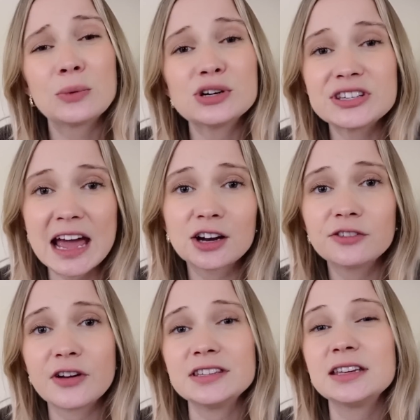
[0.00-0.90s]
We're
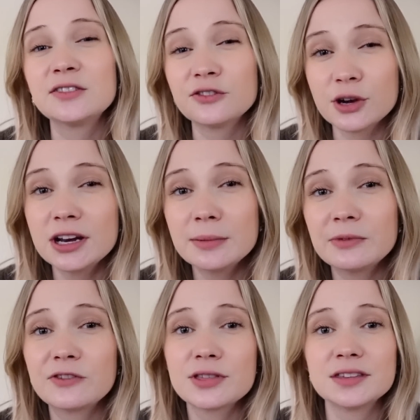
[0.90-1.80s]
sacrificing freedom
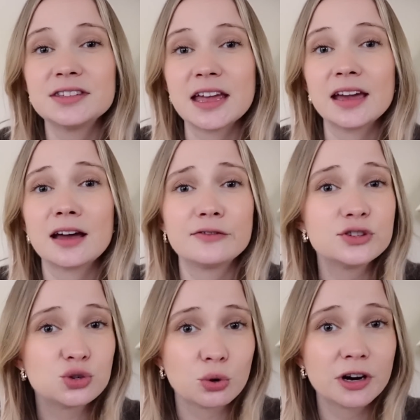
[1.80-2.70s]
for the sake of
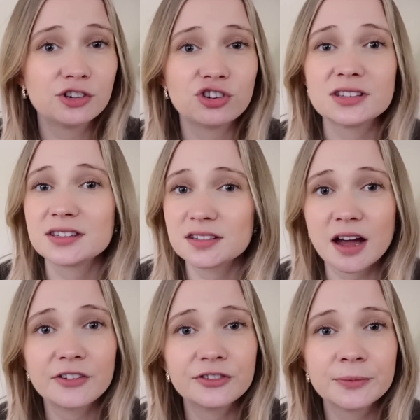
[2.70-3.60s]
storage and
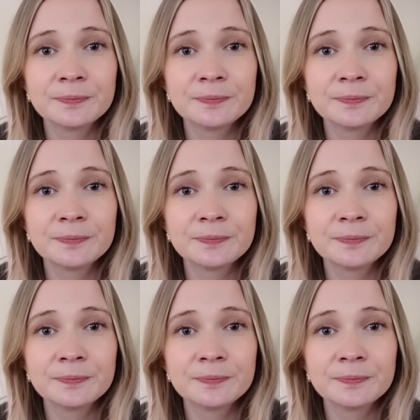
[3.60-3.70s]
stuff.